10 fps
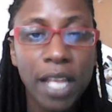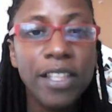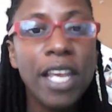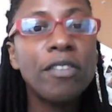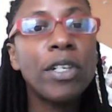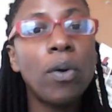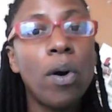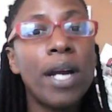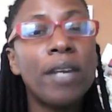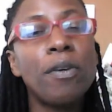They're
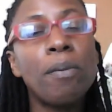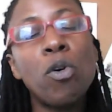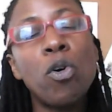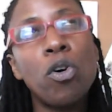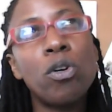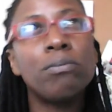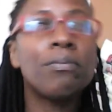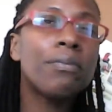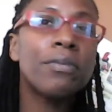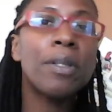required for more
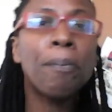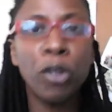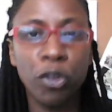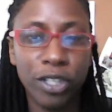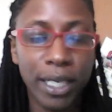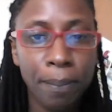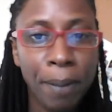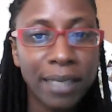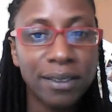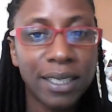the beauty
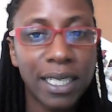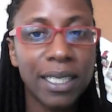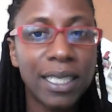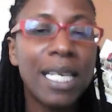capacity,